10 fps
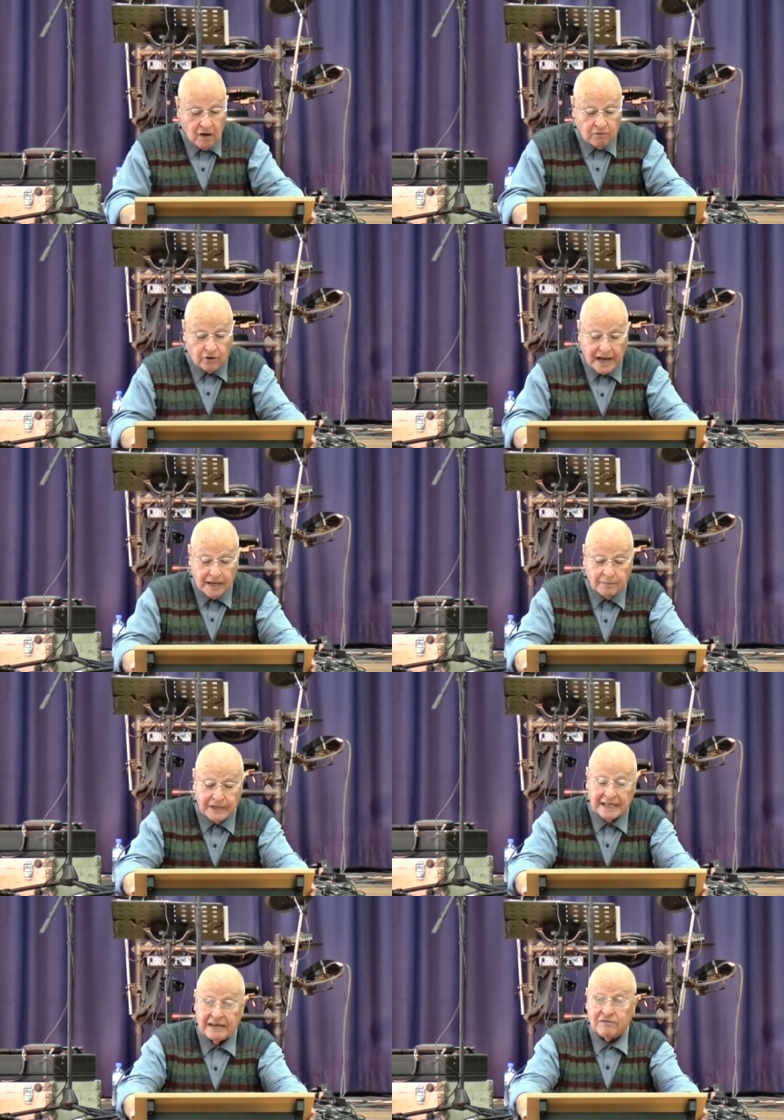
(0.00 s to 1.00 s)
For I
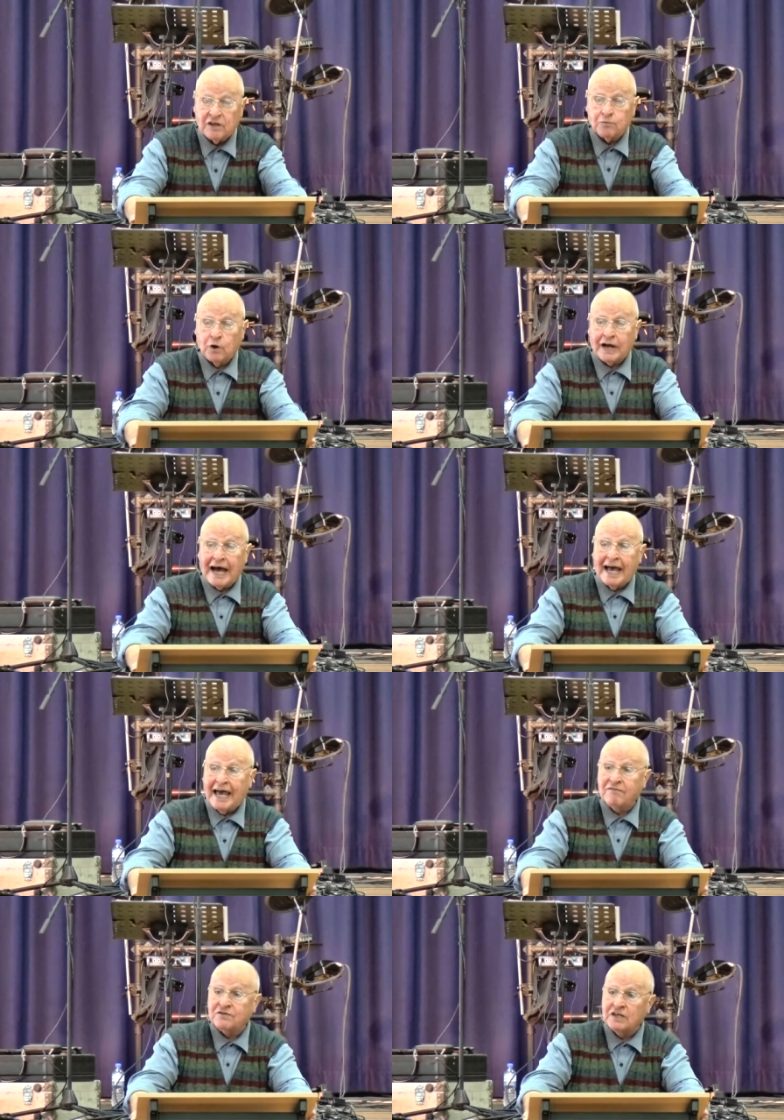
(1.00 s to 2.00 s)
believe that what I
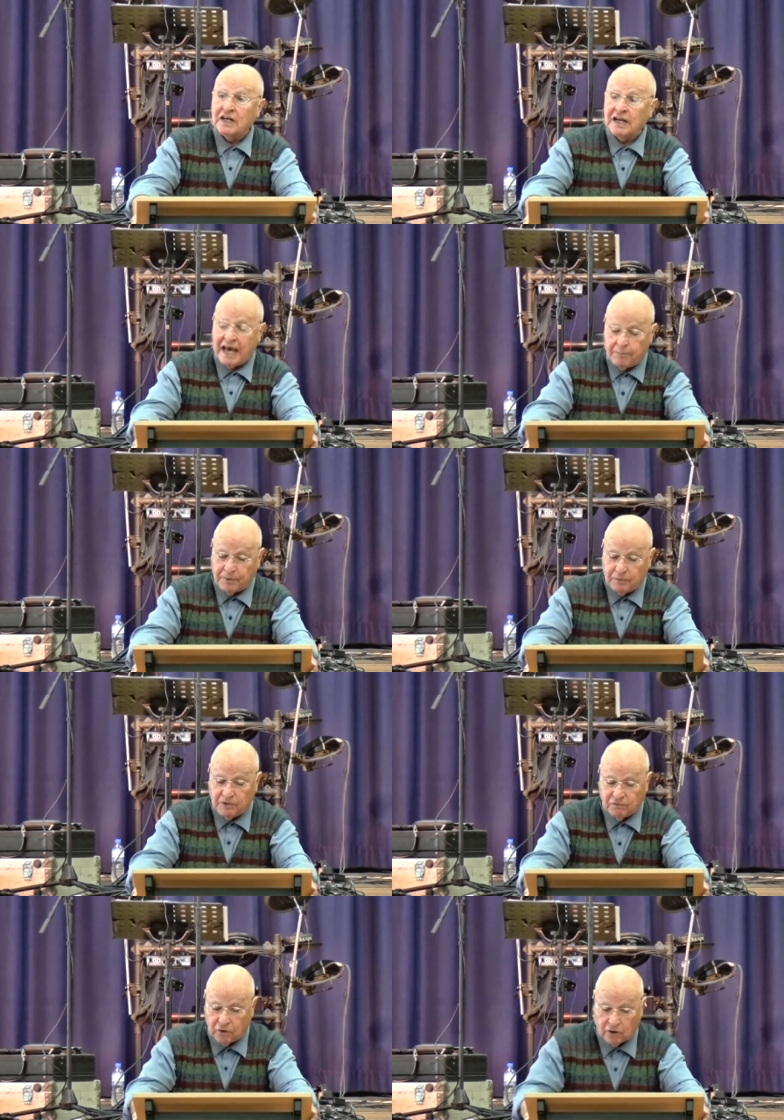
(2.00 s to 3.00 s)
have seen happen
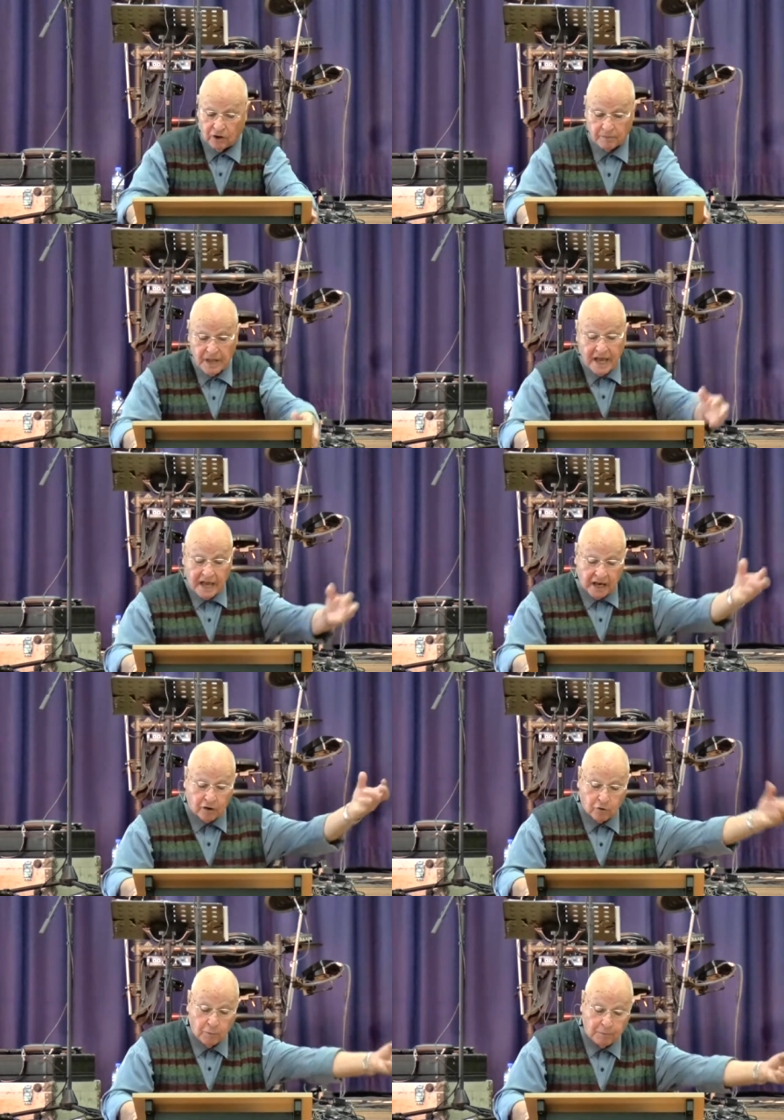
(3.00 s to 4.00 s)
before, a
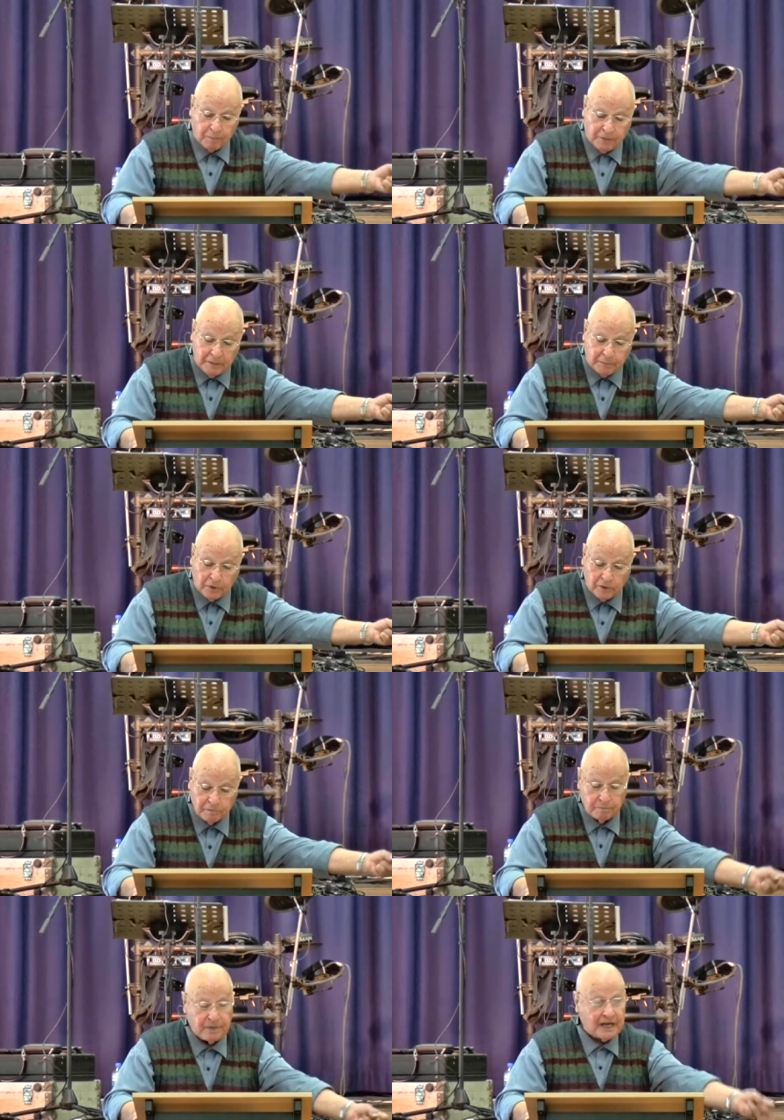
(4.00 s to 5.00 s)
group of
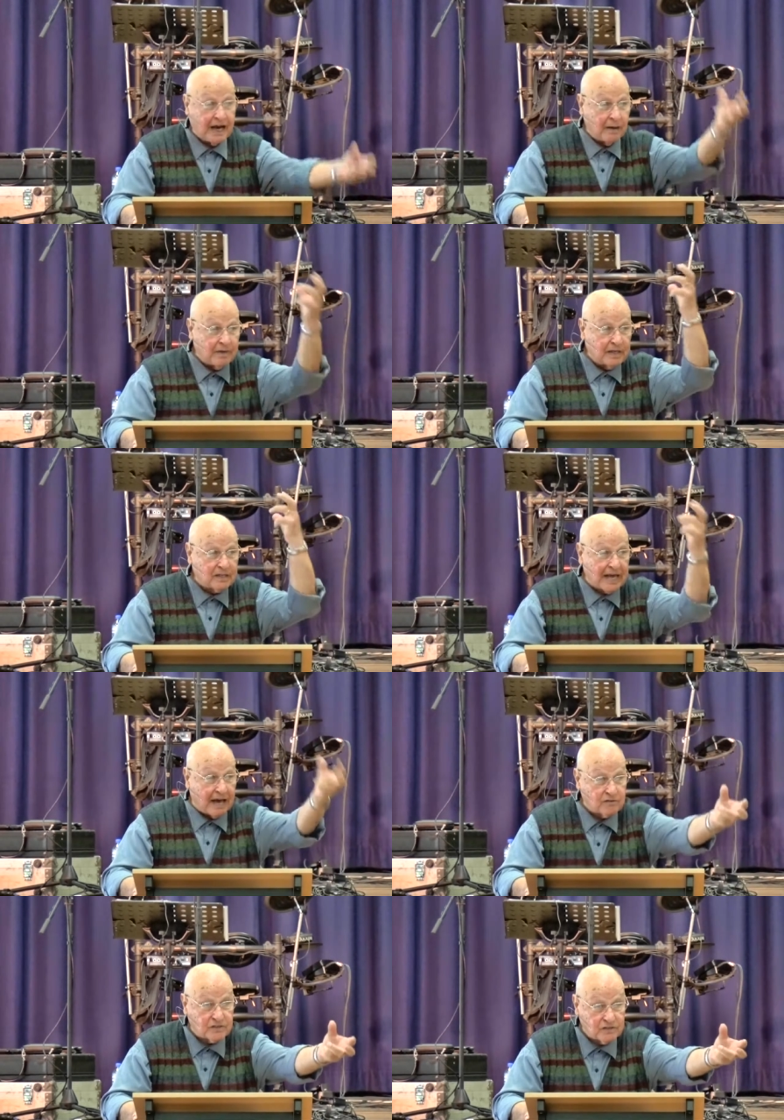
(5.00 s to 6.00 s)
people become
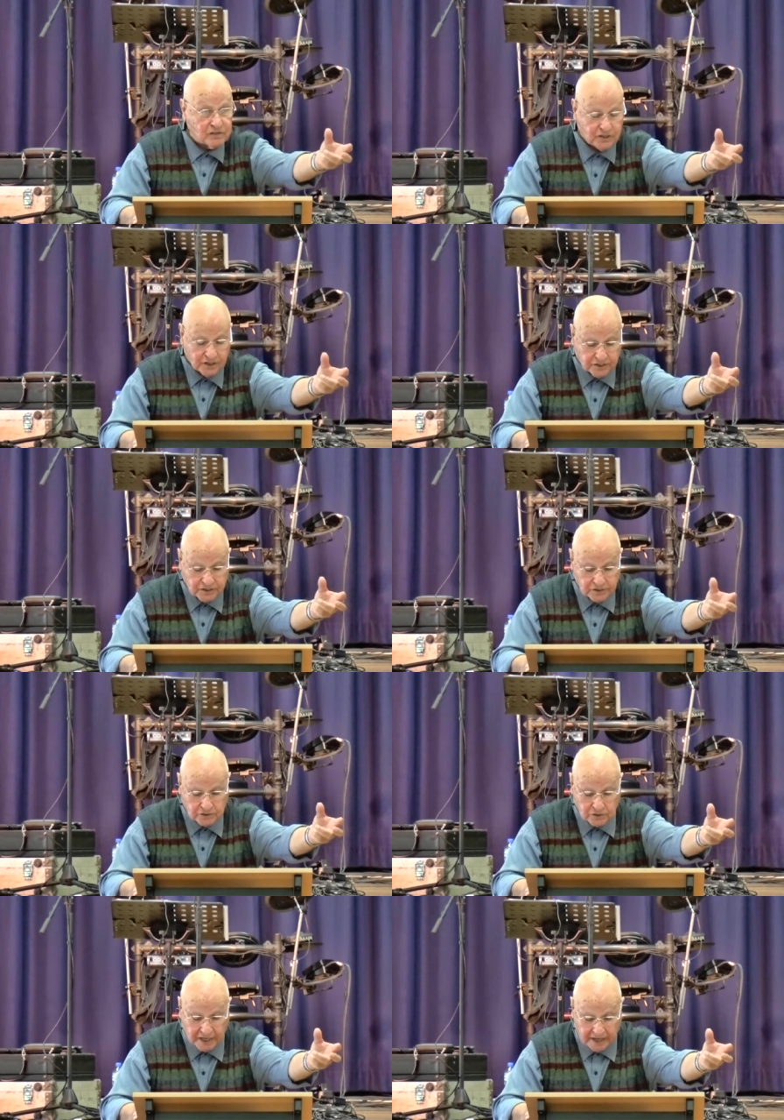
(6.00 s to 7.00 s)
thousands
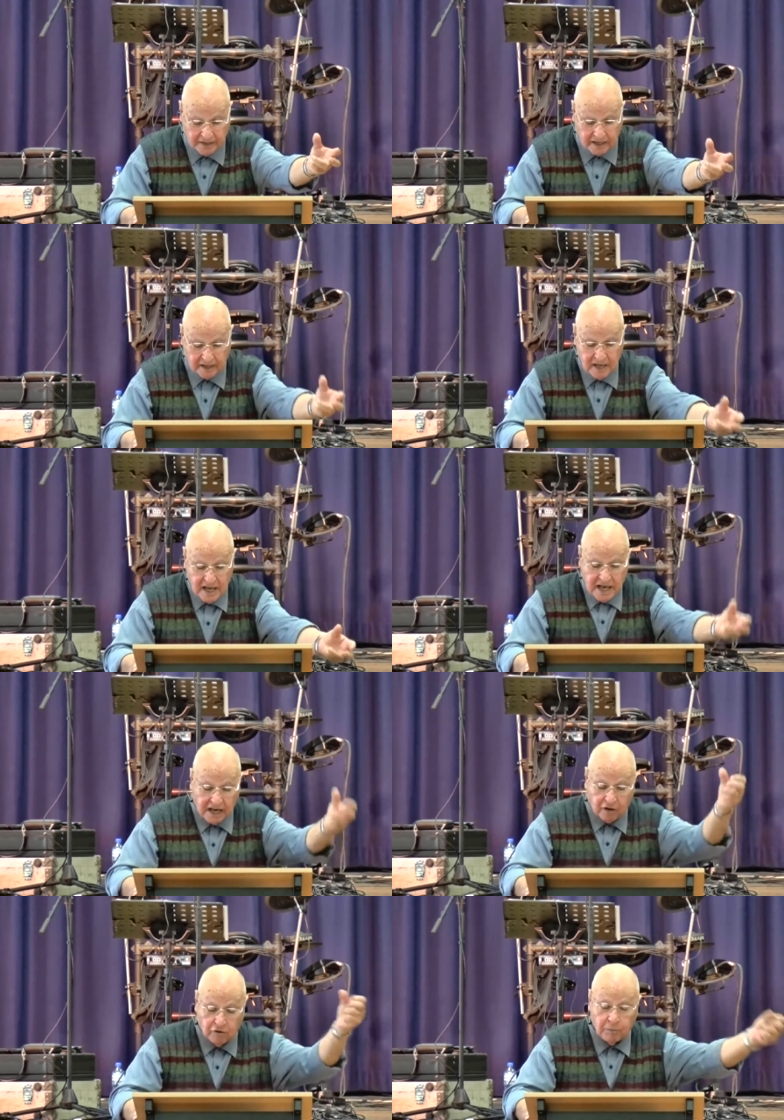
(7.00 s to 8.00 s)
churches together,
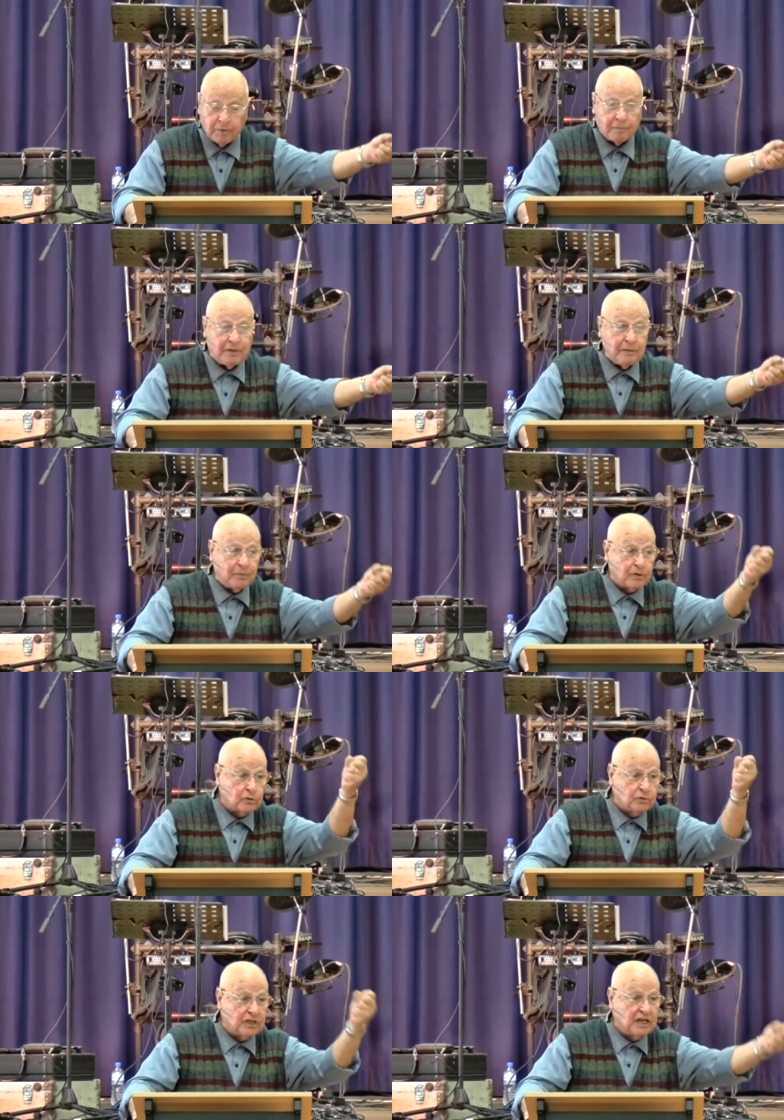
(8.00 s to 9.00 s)
a group of people
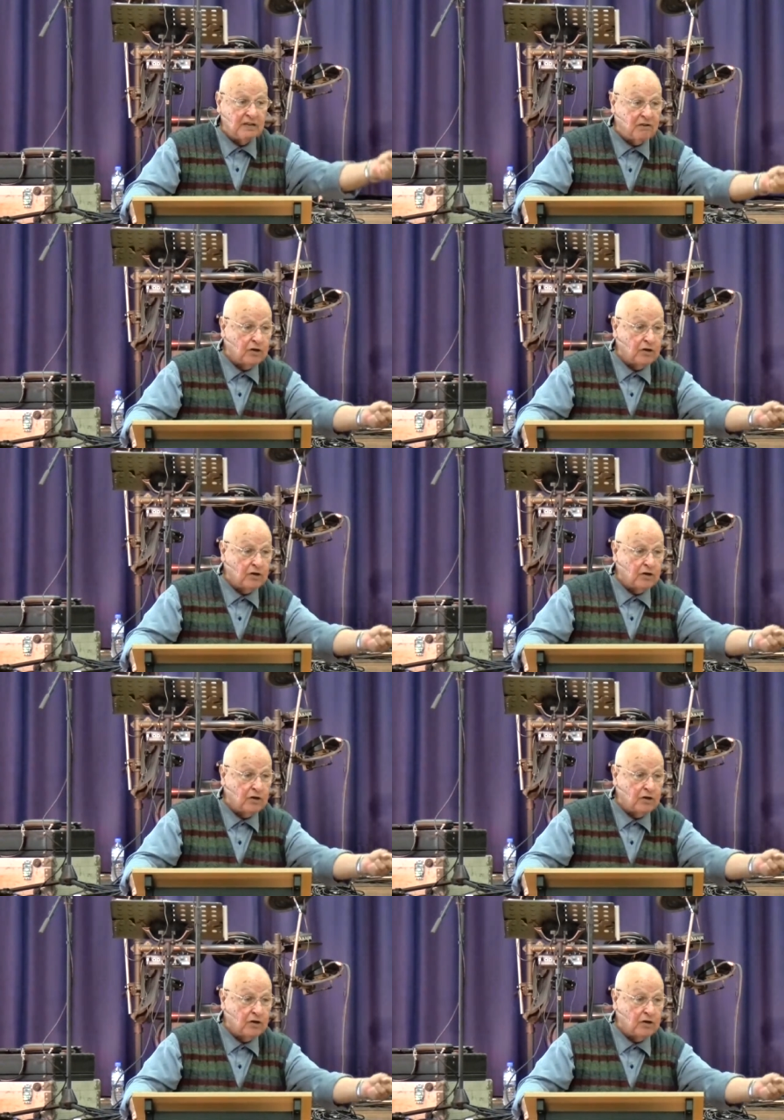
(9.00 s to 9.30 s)
who didn't